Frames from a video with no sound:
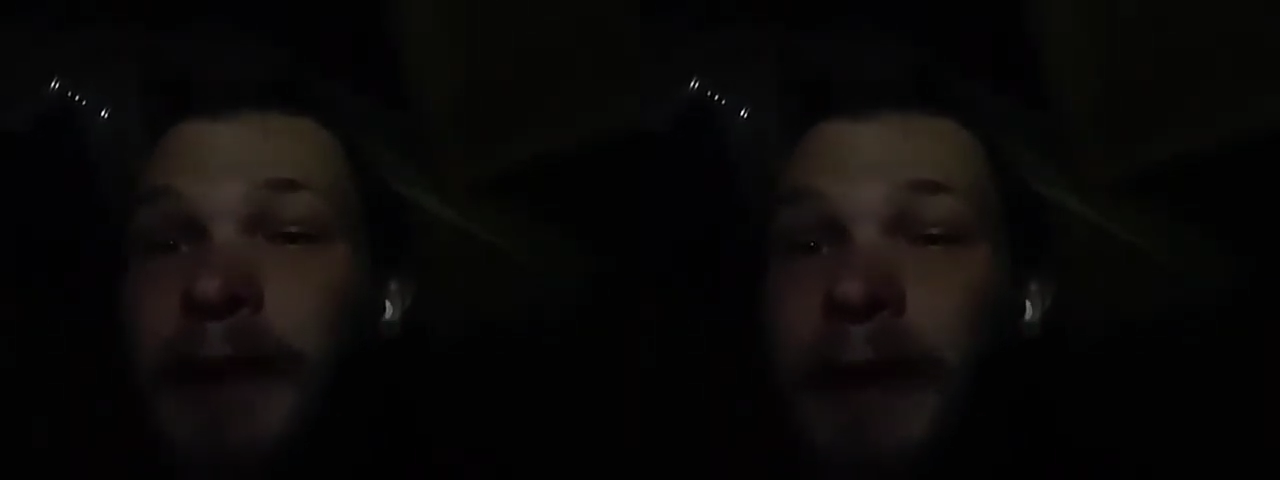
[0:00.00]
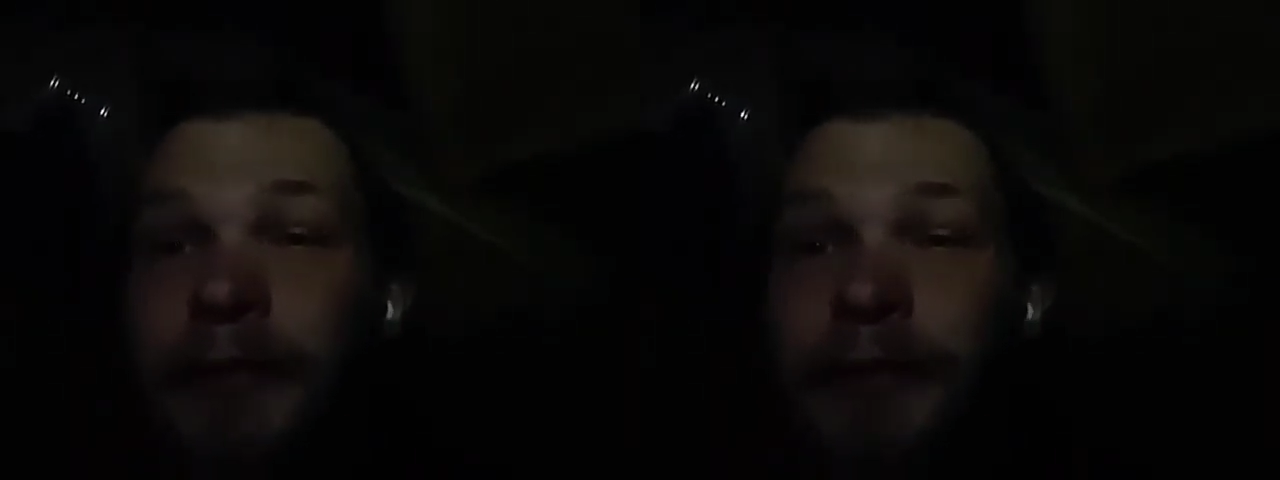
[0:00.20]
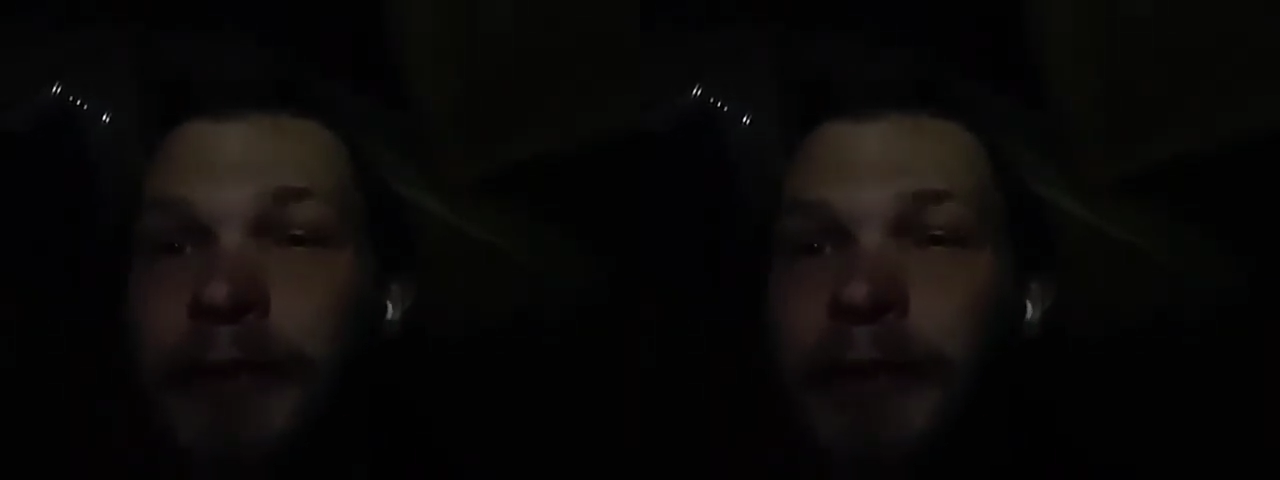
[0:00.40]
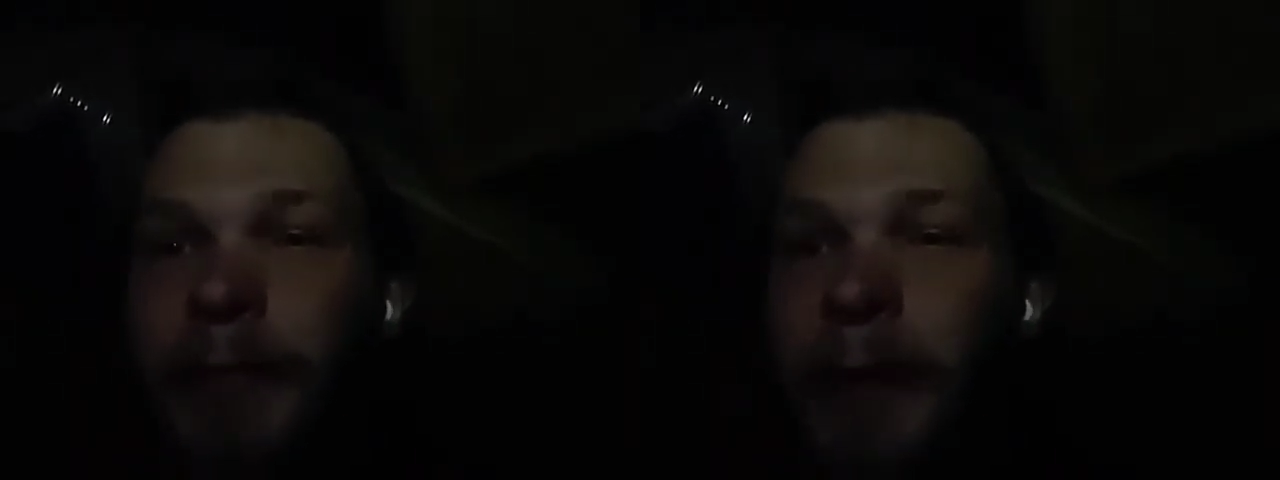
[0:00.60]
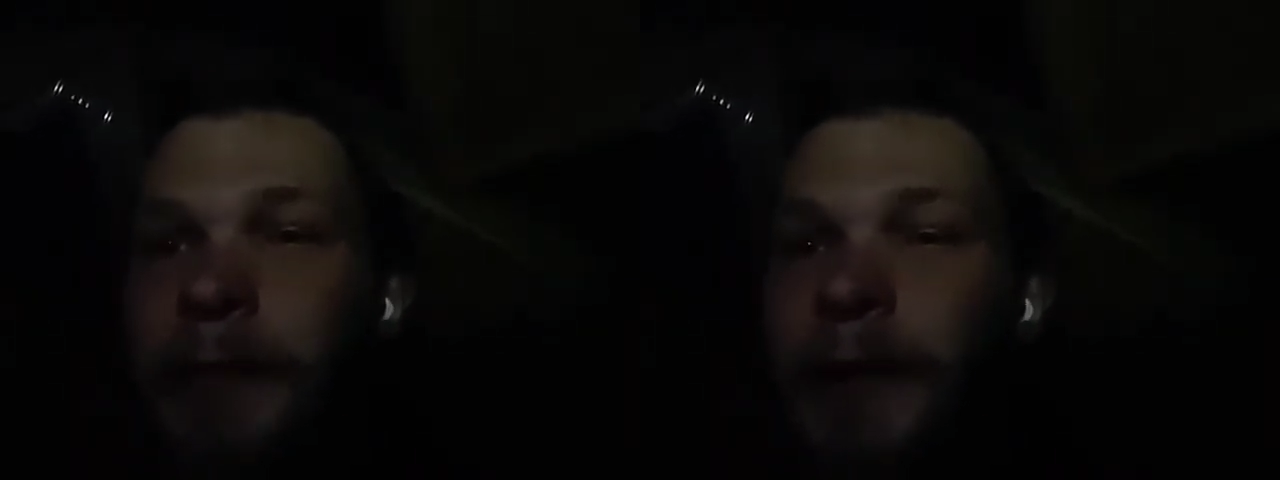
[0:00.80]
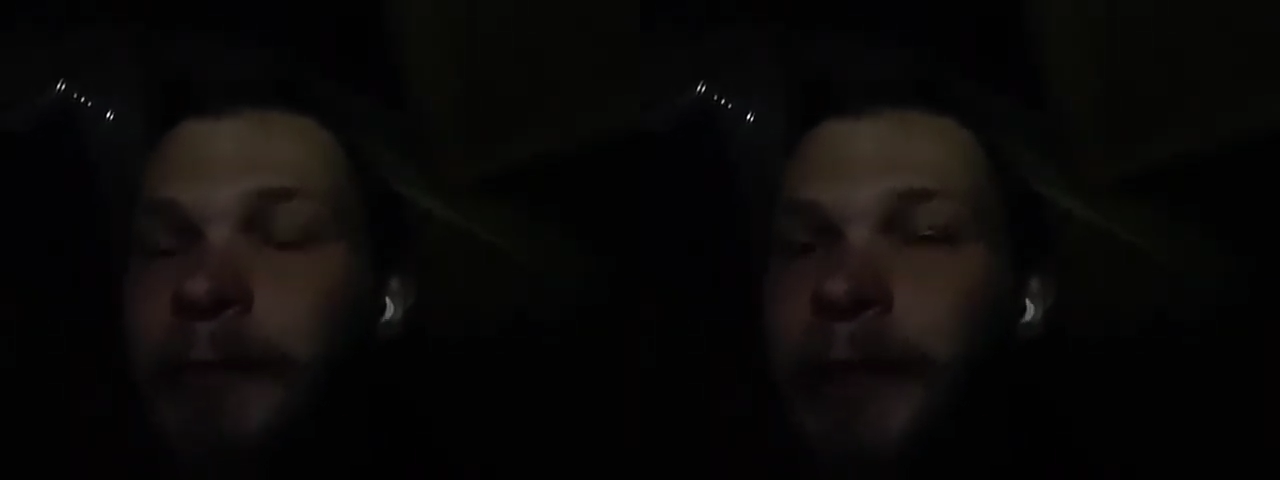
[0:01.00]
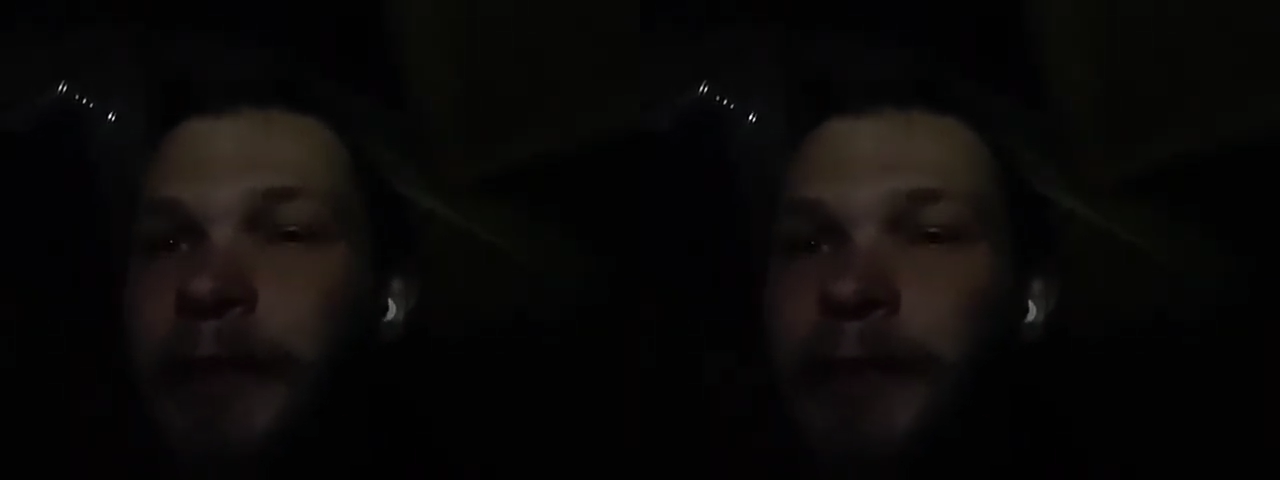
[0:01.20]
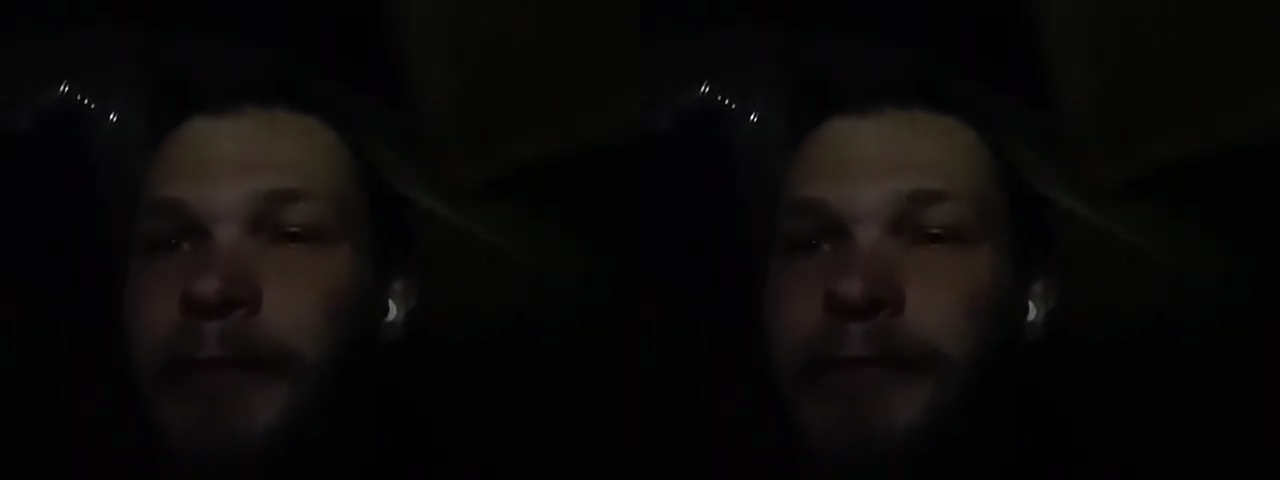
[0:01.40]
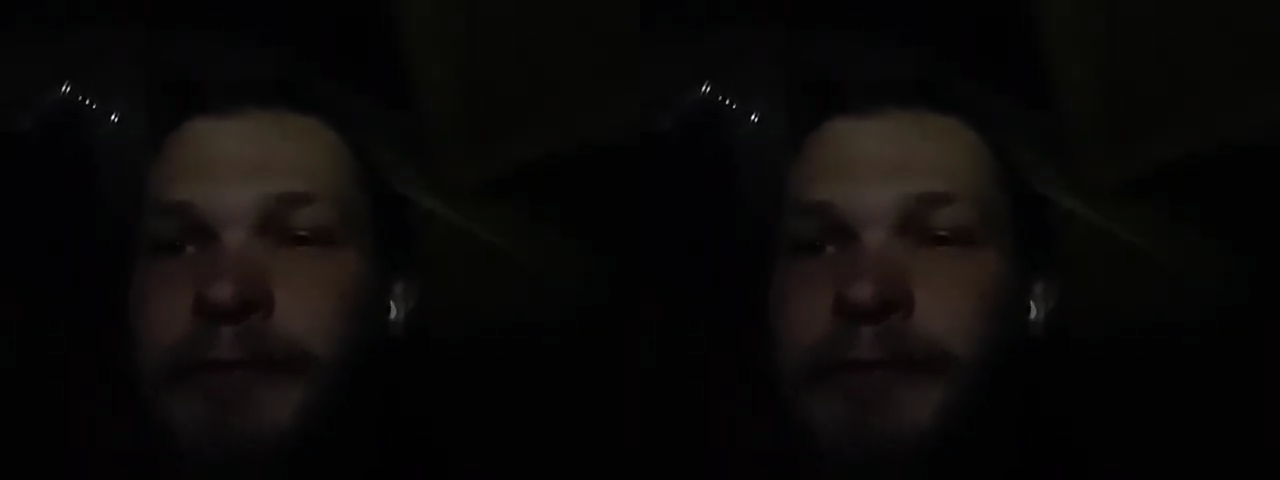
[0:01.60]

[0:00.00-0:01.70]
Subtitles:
and you took your pop gun with you,